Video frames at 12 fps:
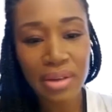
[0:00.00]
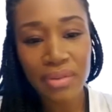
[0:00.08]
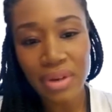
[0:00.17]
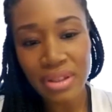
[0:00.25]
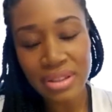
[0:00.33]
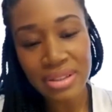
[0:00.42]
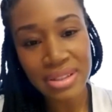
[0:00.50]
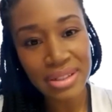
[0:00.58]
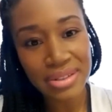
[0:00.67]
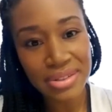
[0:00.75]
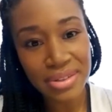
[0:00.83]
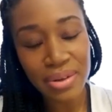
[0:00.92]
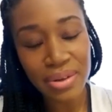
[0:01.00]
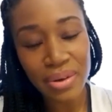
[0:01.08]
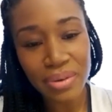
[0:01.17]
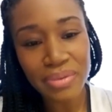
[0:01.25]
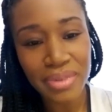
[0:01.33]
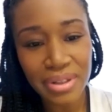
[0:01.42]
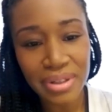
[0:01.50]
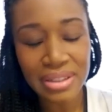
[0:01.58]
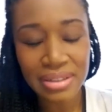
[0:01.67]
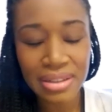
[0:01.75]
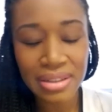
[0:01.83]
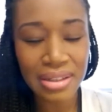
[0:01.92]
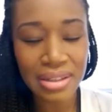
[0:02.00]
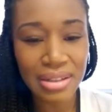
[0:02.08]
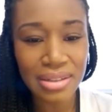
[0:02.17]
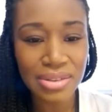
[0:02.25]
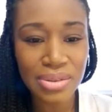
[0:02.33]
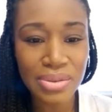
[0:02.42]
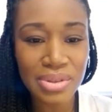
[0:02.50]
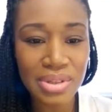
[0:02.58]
volunteers to go over and do